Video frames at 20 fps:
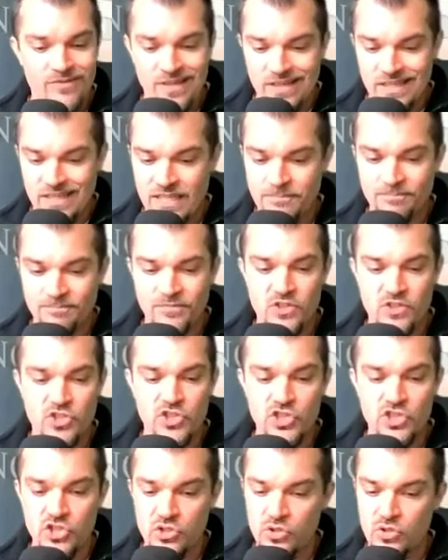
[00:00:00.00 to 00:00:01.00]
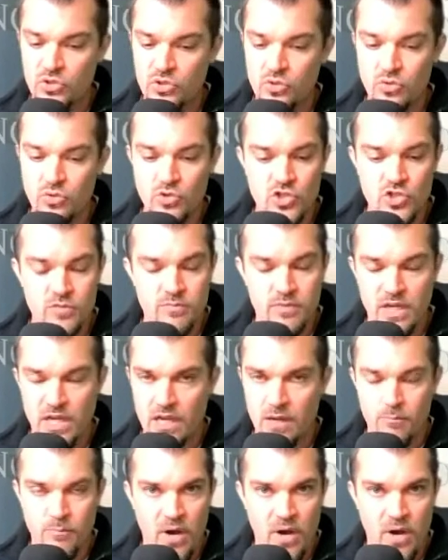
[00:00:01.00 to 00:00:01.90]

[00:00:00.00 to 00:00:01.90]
9, huge uh,